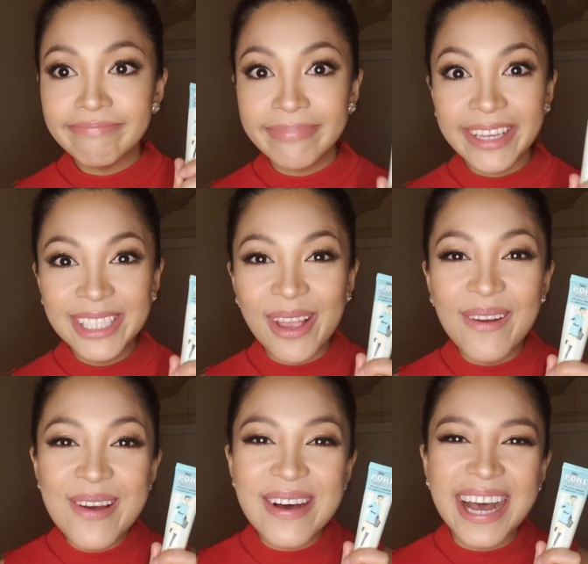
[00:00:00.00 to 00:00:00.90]

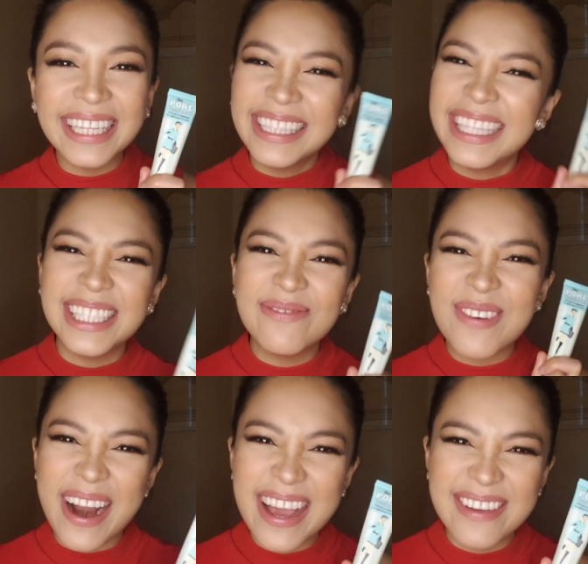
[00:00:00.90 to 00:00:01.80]
this
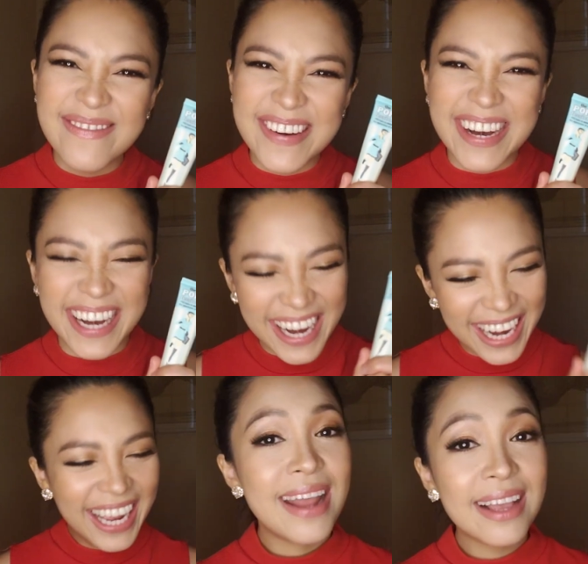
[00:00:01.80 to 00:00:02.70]
primer.
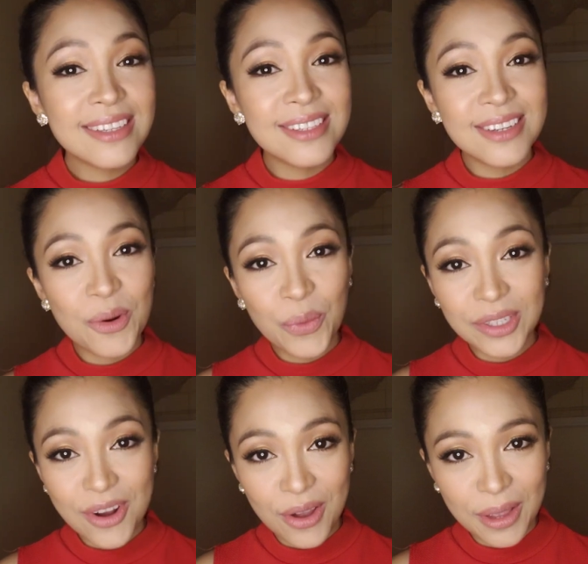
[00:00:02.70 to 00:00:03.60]
Next, we're
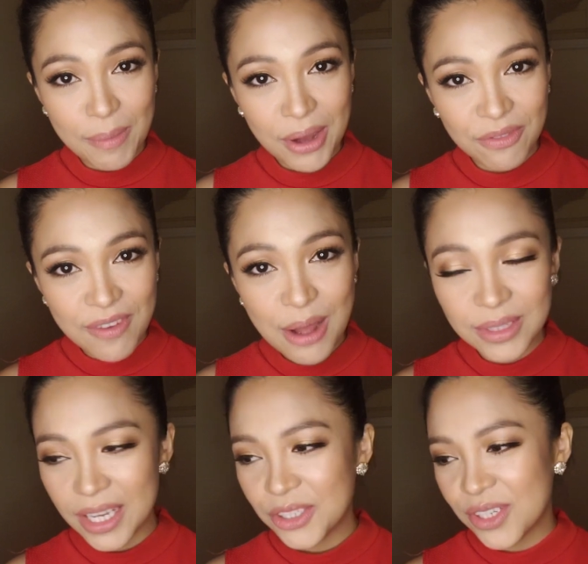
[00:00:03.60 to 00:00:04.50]
talking about
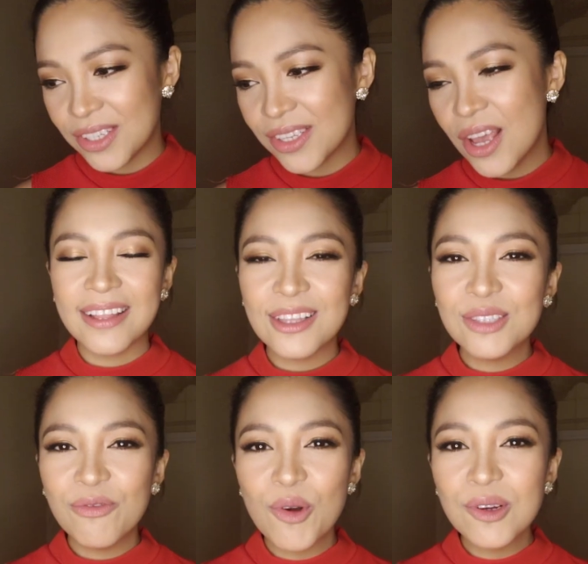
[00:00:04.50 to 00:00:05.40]
foundations. This
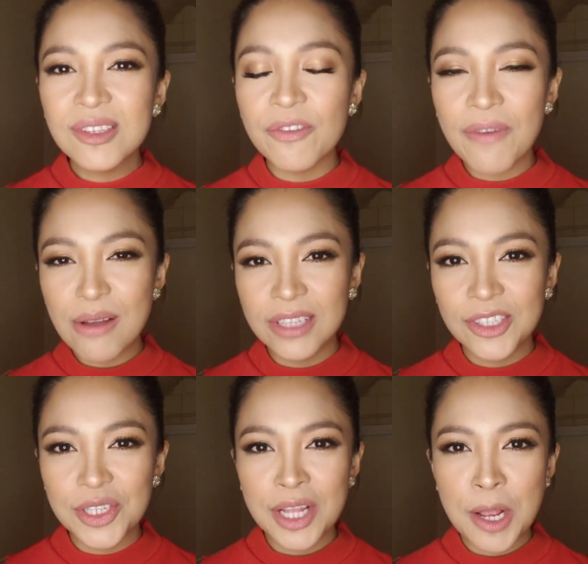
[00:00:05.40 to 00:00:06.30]
first
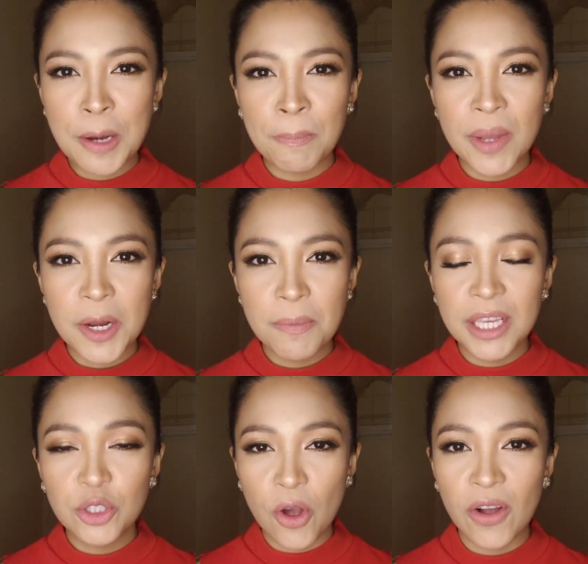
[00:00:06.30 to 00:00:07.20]
foundation that I'm gonna be
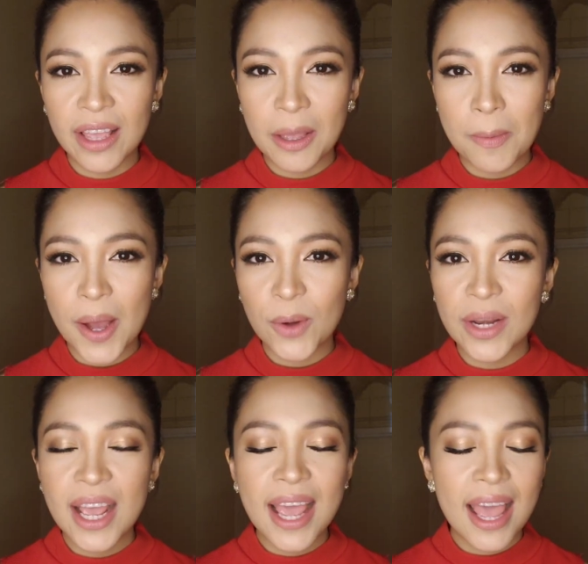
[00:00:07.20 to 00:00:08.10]
talking about
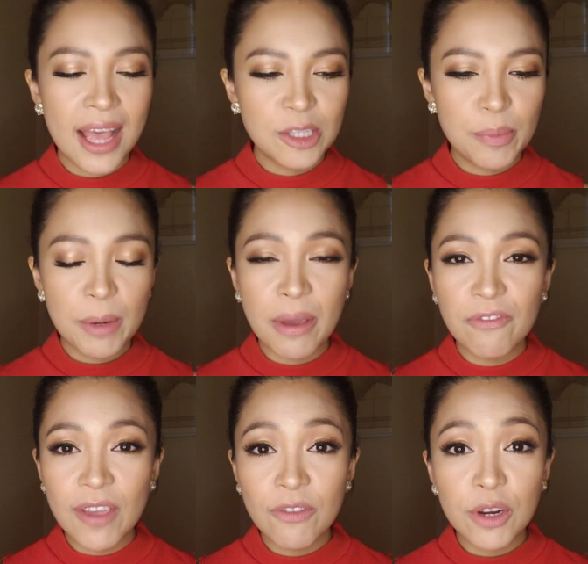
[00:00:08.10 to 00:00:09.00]
has been my
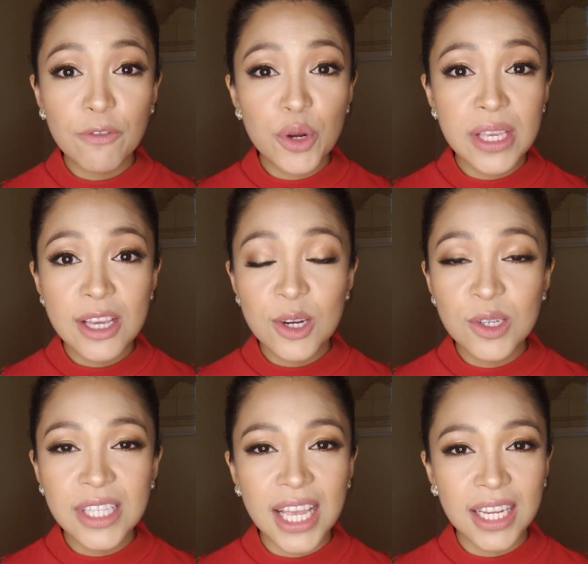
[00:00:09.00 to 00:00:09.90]
favorite for
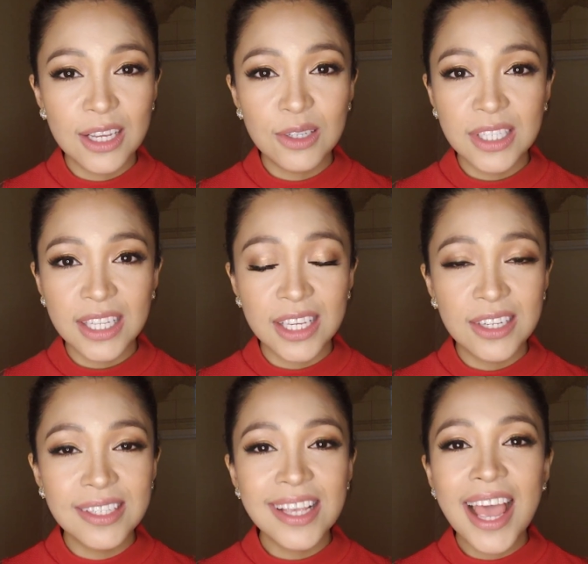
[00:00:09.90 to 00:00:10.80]
years and years and
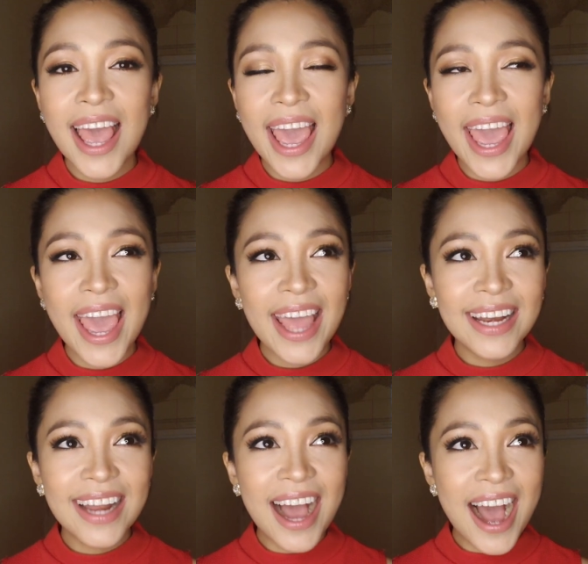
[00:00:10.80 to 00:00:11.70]
years, and
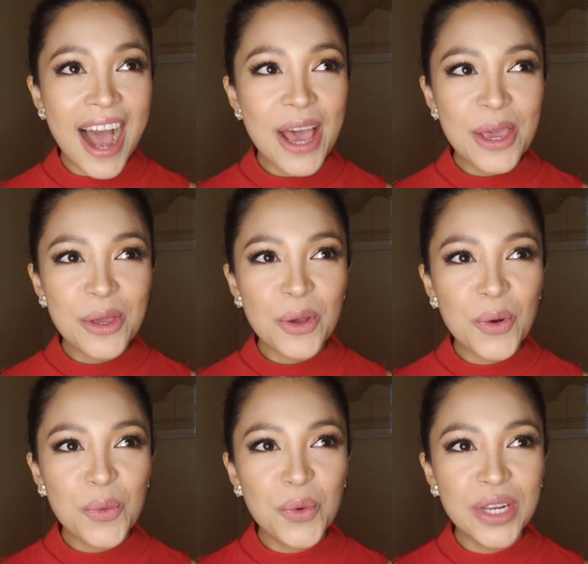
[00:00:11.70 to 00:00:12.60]
I
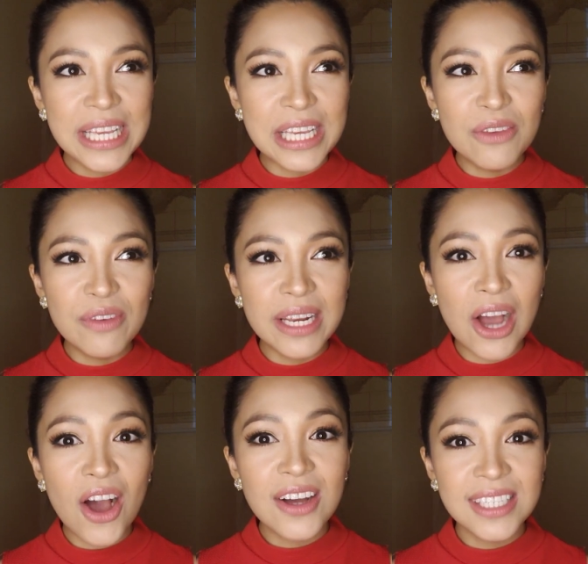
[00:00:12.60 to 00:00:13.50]
would even
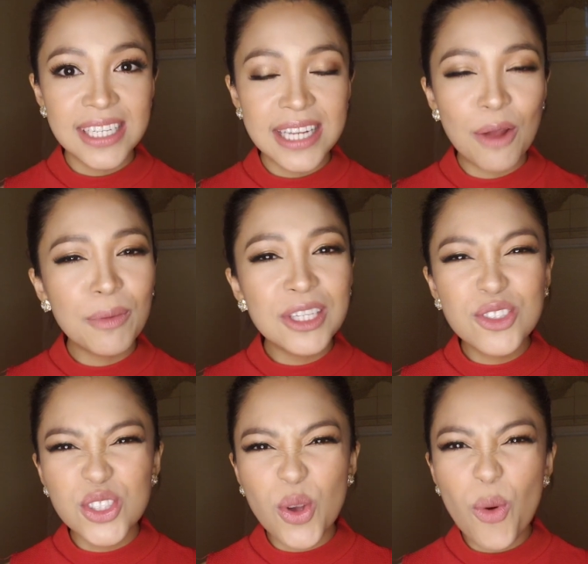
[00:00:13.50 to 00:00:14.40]
hunt it down because it's
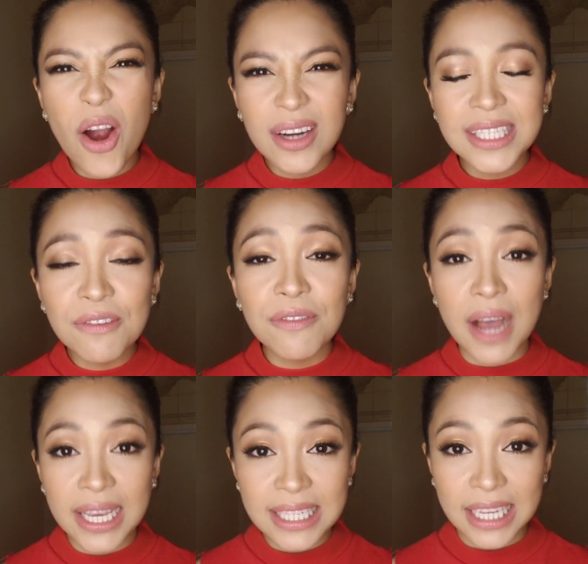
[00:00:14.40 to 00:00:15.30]
so hard to
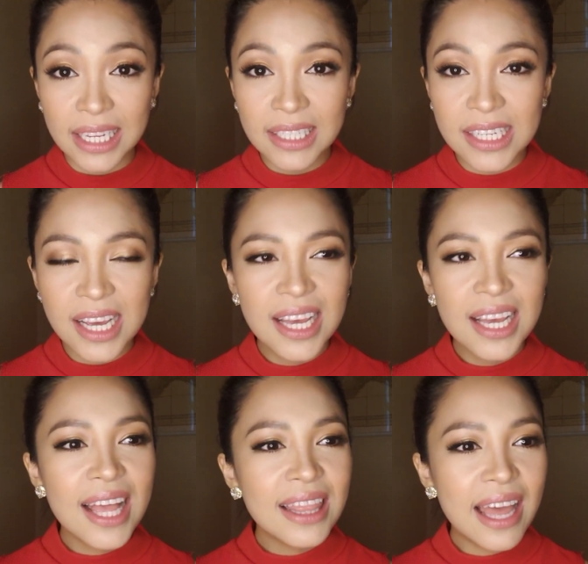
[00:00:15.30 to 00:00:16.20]
find it
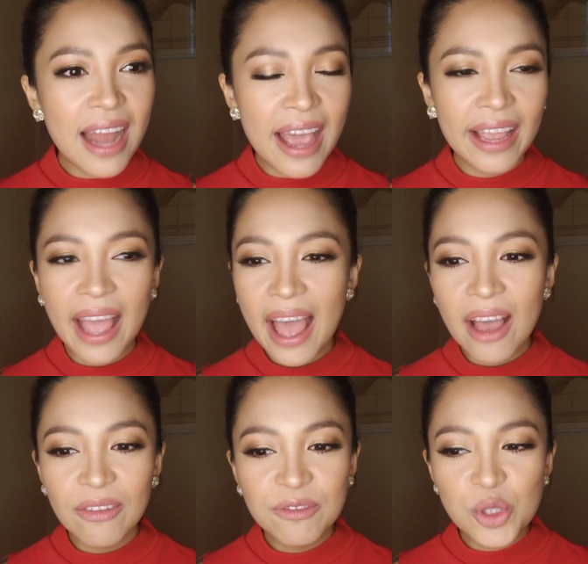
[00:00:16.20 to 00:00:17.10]
that I
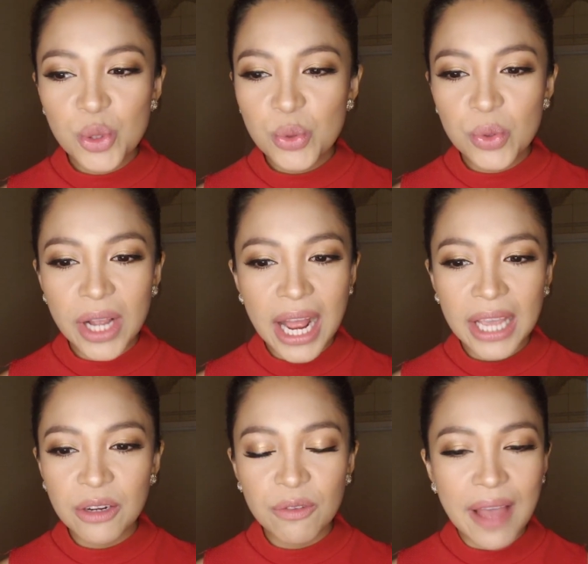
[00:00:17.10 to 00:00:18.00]
have to
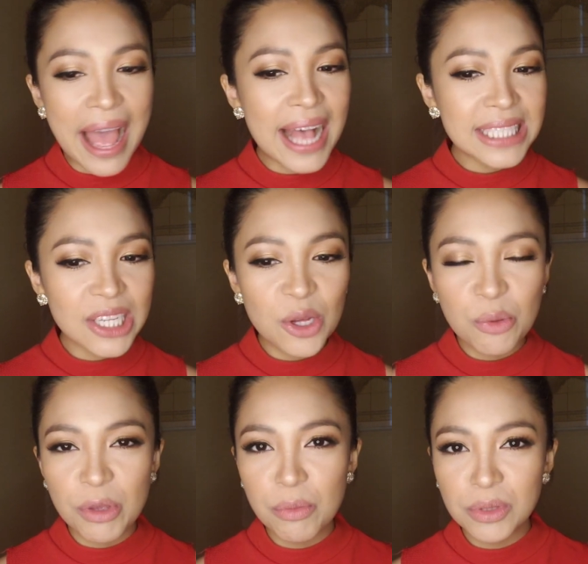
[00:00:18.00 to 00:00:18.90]
kind of ask other
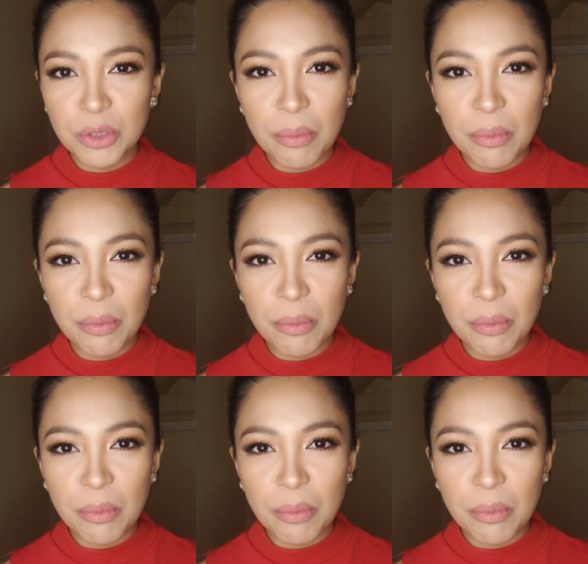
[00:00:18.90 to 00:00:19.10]
people to